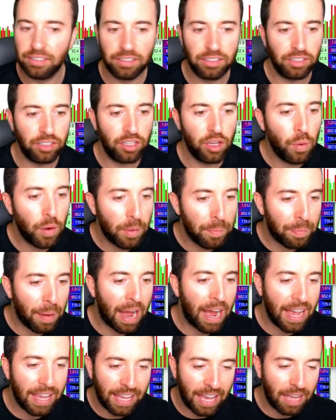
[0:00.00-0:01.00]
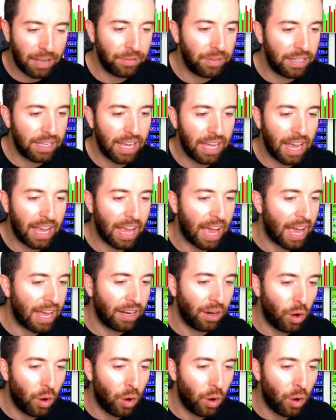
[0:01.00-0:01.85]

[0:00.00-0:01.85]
you are buying NVDA at